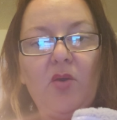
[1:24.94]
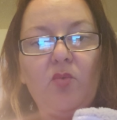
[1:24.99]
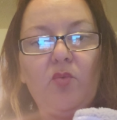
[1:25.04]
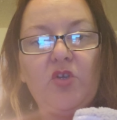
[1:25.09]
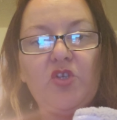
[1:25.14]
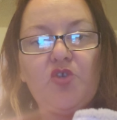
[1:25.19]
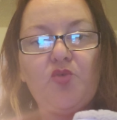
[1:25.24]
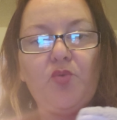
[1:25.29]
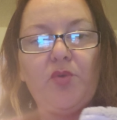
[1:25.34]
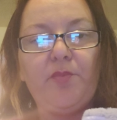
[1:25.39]

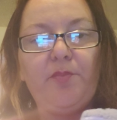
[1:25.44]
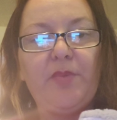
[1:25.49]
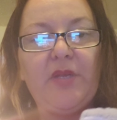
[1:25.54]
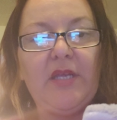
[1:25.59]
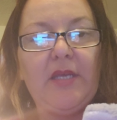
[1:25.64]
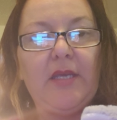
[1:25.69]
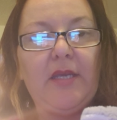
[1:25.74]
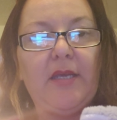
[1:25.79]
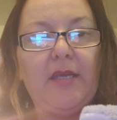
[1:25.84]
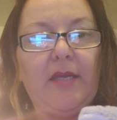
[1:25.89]
which would
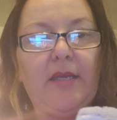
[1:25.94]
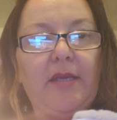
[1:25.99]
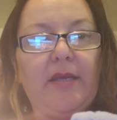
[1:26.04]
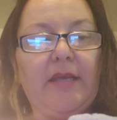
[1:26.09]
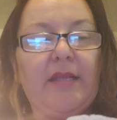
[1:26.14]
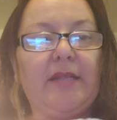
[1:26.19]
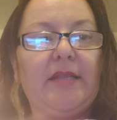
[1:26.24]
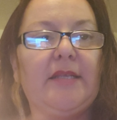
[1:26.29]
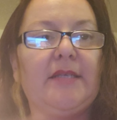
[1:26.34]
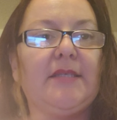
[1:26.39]
be,
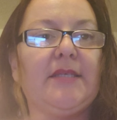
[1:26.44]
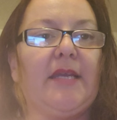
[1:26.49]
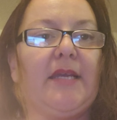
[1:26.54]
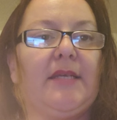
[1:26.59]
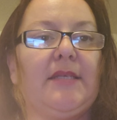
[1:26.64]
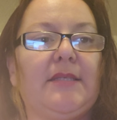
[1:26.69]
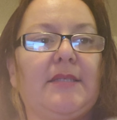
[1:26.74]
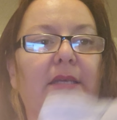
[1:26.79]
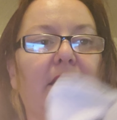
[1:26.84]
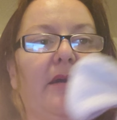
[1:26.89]
in this
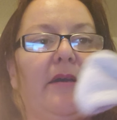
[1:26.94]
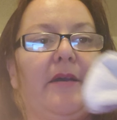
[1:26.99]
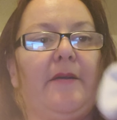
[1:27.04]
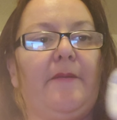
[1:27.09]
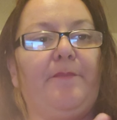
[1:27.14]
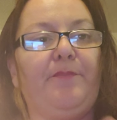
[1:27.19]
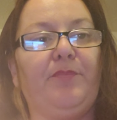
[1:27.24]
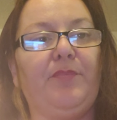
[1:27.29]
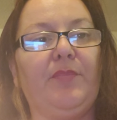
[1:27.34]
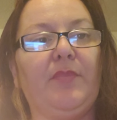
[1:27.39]
case,
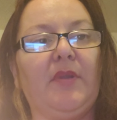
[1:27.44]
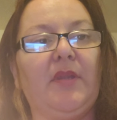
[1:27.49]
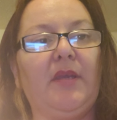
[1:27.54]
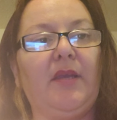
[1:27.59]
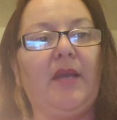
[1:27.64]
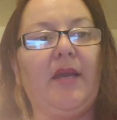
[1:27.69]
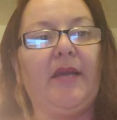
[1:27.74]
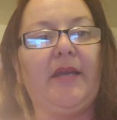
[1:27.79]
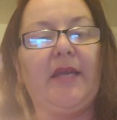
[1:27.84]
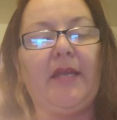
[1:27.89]

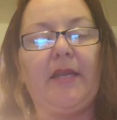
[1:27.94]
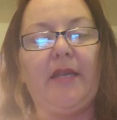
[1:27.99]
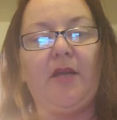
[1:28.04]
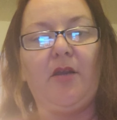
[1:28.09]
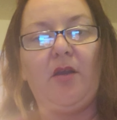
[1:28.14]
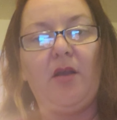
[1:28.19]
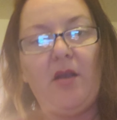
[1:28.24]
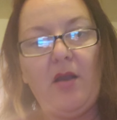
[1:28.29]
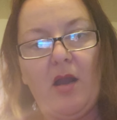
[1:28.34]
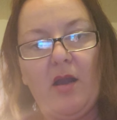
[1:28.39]
a
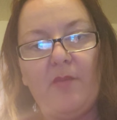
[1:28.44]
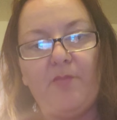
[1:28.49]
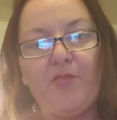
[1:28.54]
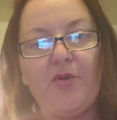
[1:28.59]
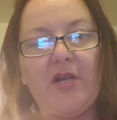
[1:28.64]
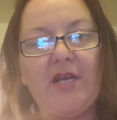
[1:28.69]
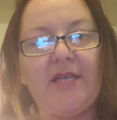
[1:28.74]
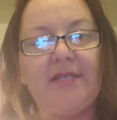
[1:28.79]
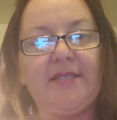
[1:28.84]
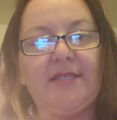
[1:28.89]
heating
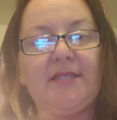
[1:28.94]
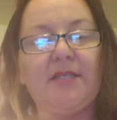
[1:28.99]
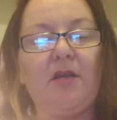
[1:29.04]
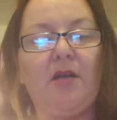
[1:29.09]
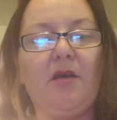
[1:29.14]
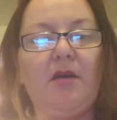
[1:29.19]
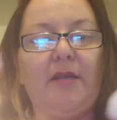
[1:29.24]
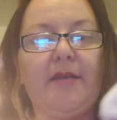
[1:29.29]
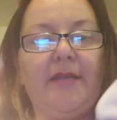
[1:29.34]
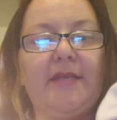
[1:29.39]
compress
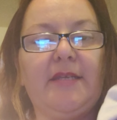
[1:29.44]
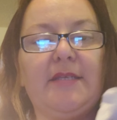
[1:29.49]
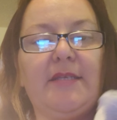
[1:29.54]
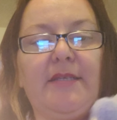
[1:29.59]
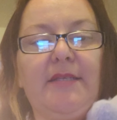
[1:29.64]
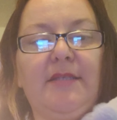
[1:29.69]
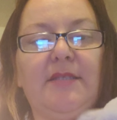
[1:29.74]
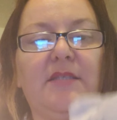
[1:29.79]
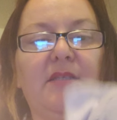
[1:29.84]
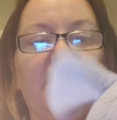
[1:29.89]
on
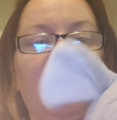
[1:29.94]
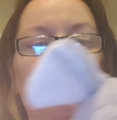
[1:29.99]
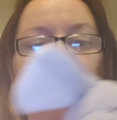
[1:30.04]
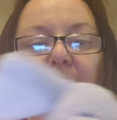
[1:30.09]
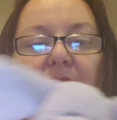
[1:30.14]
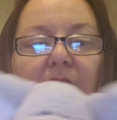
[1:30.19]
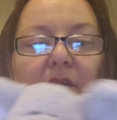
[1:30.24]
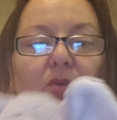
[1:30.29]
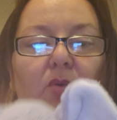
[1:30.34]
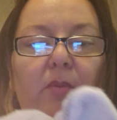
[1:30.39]
his
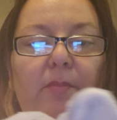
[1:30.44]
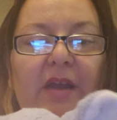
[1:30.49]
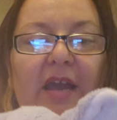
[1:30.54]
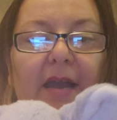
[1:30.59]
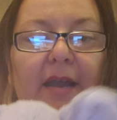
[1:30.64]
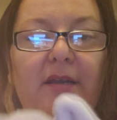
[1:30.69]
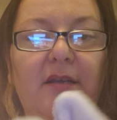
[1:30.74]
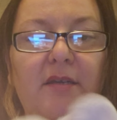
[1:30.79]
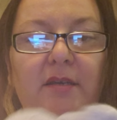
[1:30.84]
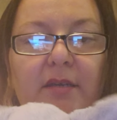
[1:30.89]
lower
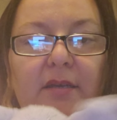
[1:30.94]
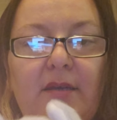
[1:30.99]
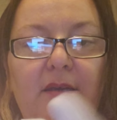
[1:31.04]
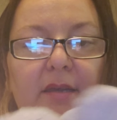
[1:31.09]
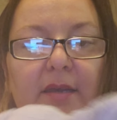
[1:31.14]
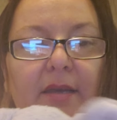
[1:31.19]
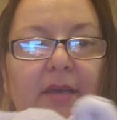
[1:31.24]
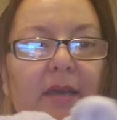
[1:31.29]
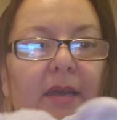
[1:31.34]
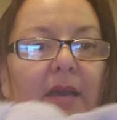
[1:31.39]
back.
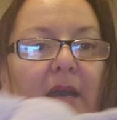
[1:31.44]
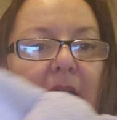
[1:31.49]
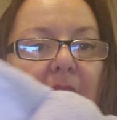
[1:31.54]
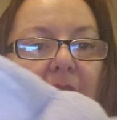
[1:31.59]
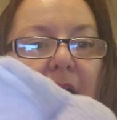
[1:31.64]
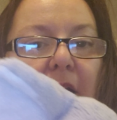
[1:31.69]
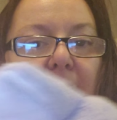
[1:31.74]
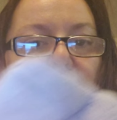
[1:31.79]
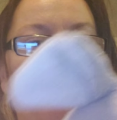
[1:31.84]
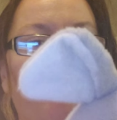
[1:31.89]

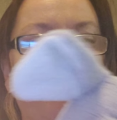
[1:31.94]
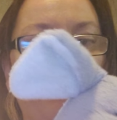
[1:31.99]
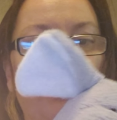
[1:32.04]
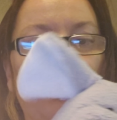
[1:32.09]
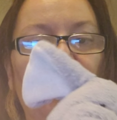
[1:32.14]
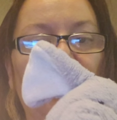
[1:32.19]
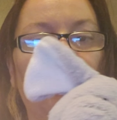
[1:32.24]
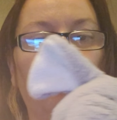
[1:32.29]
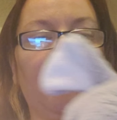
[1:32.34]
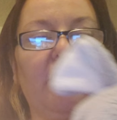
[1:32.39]

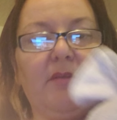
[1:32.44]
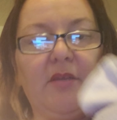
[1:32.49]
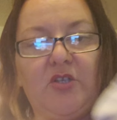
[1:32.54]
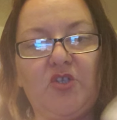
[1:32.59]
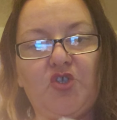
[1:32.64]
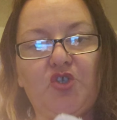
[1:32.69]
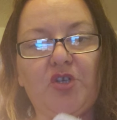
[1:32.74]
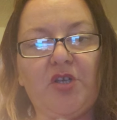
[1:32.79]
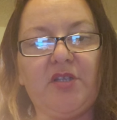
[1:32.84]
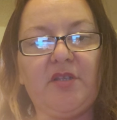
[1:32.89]

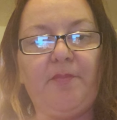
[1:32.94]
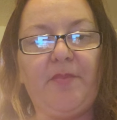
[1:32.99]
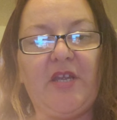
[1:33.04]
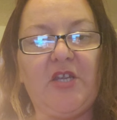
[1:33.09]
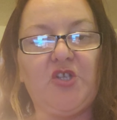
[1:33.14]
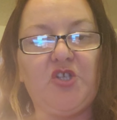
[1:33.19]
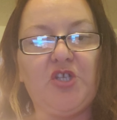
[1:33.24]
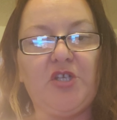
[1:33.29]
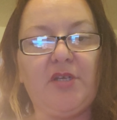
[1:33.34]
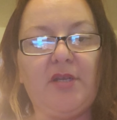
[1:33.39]
Instruct the
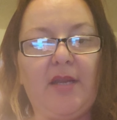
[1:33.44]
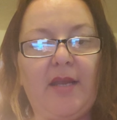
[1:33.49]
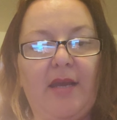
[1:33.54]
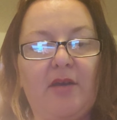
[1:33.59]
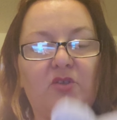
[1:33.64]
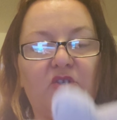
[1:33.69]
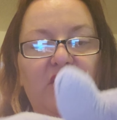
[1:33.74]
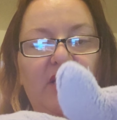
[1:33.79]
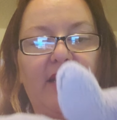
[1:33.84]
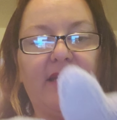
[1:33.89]
patient
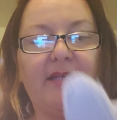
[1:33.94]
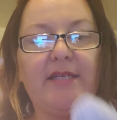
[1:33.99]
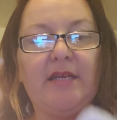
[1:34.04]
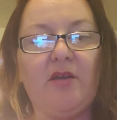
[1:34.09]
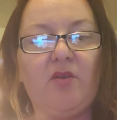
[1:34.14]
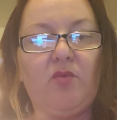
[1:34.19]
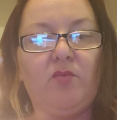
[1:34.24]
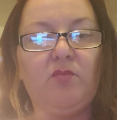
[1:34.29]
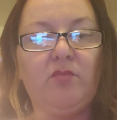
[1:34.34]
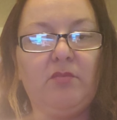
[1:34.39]
how to lay
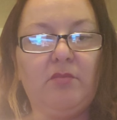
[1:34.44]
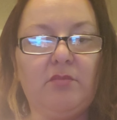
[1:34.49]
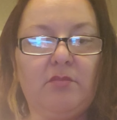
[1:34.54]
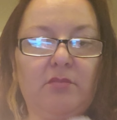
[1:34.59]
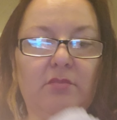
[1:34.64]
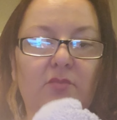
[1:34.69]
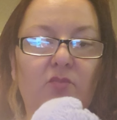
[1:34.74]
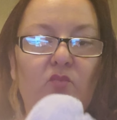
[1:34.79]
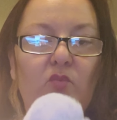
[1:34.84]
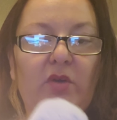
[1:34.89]
down,
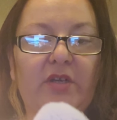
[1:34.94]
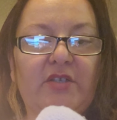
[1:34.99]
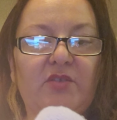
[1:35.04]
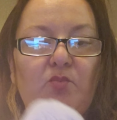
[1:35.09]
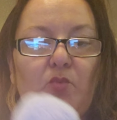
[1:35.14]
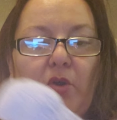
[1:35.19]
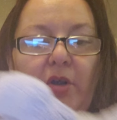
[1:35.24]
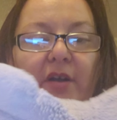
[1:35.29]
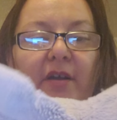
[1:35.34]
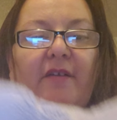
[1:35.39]
what is
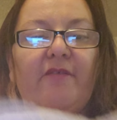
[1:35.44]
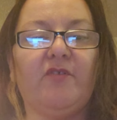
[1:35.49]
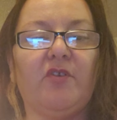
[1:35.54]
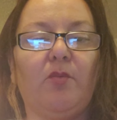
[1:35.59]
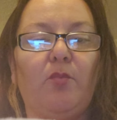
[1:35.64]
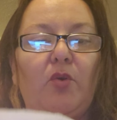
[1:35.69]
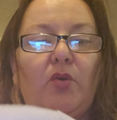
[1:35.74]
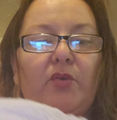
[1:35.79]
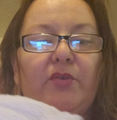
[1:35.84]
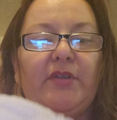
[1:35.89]
more
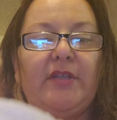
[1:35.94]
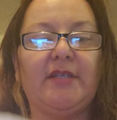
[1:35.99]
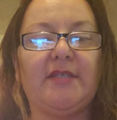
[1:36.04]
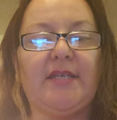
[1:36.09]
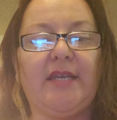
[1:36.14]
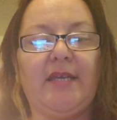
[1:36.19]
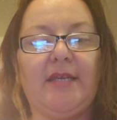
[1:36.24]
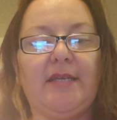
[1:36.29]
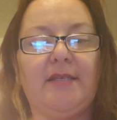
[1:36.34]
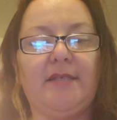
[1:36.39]
comfortable in this
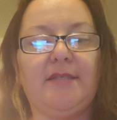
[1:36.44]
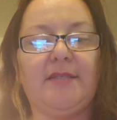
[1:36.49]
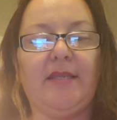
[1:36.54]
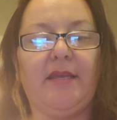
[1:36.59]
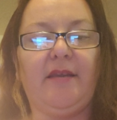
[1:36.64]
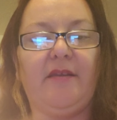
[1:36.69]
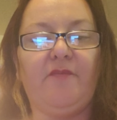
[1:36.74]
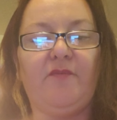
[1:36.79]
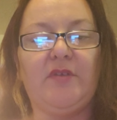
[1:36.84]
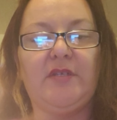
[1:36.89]
case,
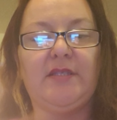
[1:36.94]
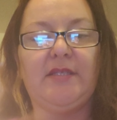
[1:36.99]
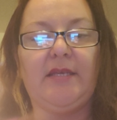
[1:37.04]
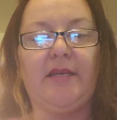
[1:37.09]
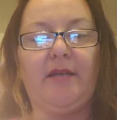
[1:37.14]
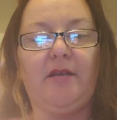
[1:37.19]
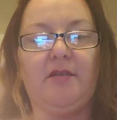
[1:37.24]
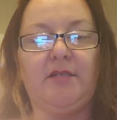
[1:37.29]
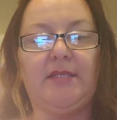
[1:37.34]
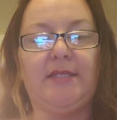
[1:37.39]
like if he's
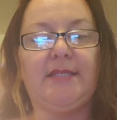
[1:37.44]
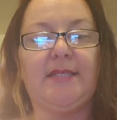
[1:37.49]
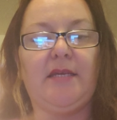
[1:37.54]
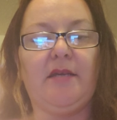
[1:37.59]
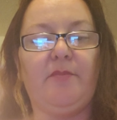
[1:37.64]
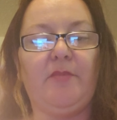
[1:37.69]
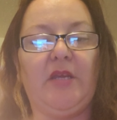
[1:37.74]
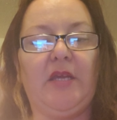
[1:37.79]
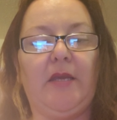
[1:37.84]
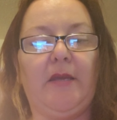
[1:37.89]
laying on his
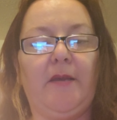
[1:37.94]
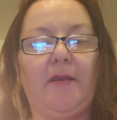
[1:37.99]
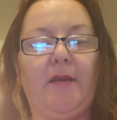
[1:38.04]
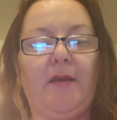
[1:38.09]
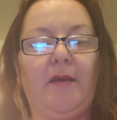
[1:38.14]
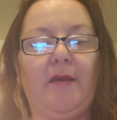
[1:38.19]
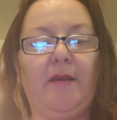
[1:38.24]
tummy,